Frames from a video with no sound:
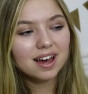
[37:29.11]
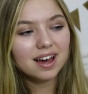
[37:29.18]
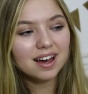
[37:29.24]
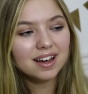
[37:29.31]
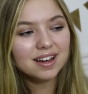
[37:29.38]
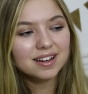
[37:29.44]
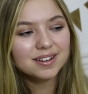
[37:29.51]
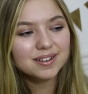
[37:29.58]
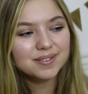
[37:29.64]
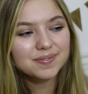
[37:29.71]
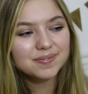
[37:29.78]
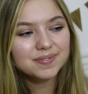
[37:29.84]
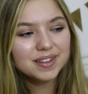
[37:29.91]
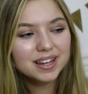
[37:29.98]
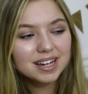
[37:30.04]

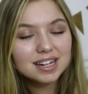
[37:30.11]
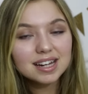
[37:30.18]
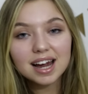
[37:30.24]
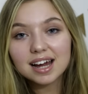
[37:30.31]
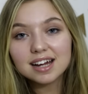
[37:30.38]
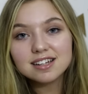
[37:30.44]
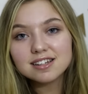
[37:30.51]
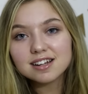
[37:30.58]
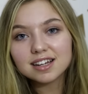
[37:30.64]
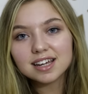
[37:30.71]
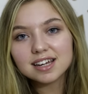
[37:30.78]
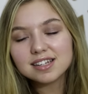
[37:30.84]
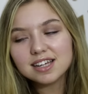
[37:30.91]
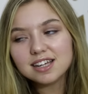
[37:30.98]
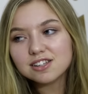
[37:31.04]
And I
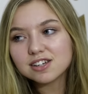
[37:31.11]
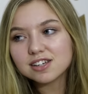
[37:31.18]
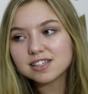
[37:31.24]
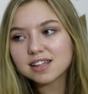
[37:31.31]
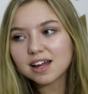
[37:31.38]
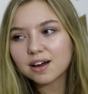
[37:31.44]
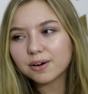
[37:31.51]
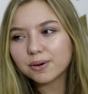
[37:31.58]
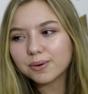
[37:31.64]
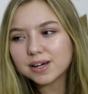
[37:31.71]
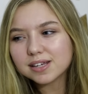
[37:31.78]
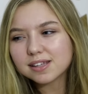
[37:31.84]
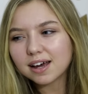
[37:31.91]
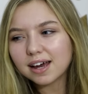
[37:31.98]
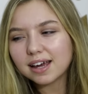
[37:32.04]
get teachers that are
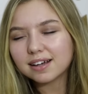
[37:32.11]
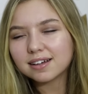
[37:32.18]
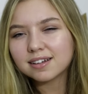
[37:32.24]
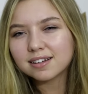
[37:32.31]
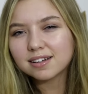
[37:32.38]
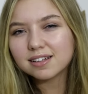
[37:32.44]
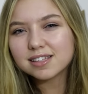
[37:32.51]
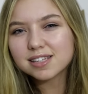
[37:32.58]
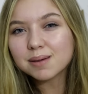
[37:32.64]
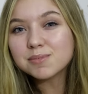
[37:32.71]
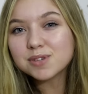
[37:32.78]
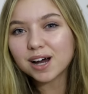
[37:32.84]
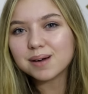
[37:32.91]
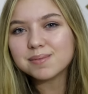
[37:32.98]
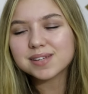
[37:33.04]
always like,
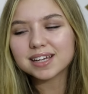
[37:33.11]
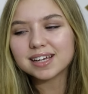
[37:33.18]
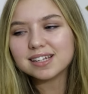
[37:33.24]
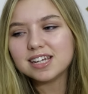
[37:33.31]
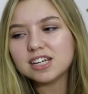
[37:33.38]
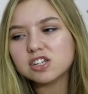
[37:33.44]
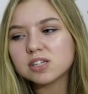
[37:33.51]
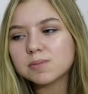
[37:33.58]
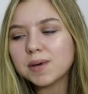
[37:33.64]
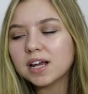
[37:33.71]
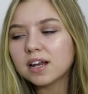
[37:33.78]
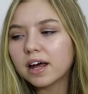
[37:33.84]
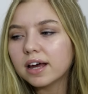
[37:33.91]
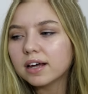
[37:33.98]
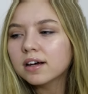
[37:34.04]
sometimes I get teachers
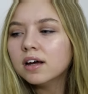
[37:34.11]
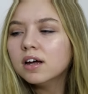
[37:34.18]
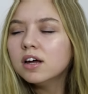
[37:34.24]
being like,